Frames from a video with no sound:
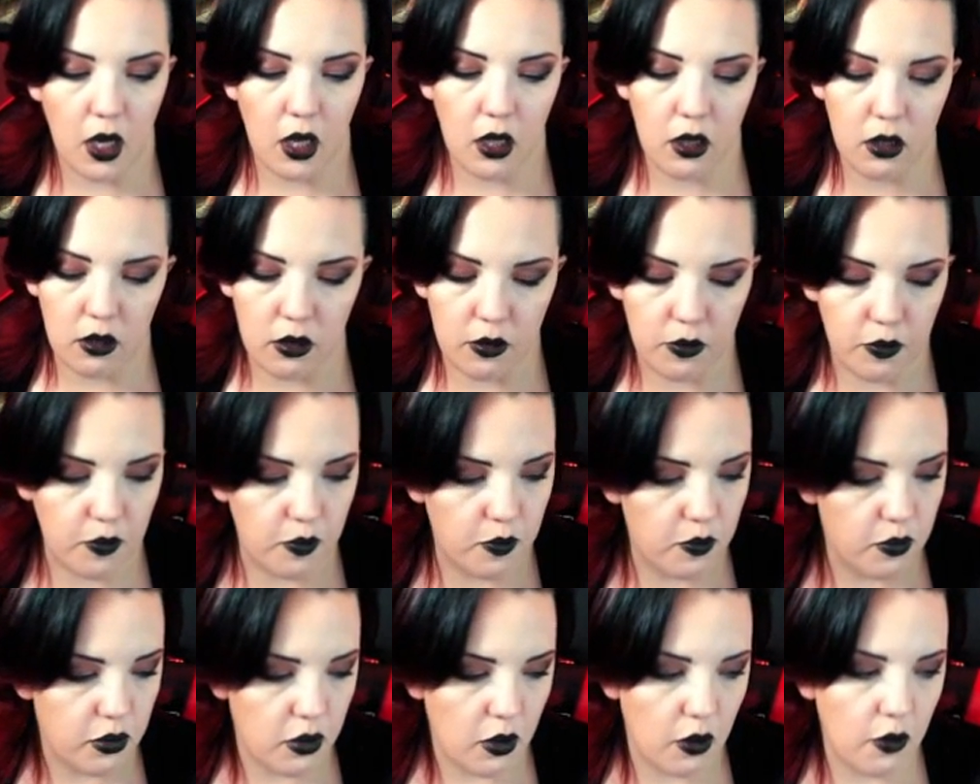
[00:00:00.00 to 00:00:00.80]
color
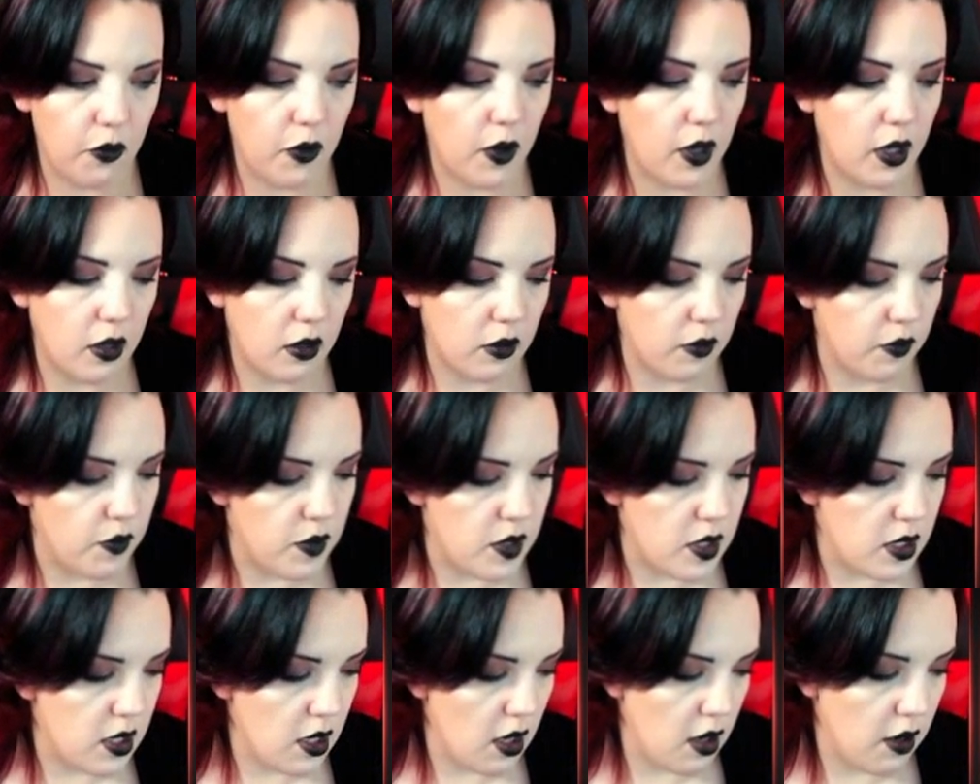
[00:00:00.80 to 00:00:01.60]
profile
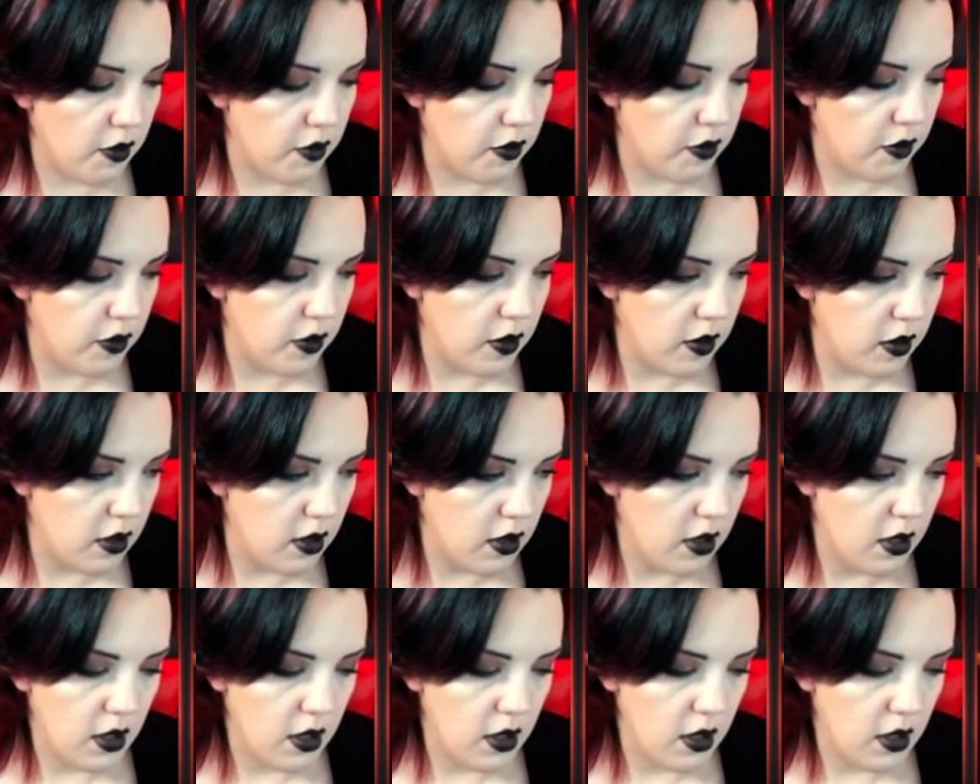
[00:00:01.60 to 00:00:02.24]
stuff.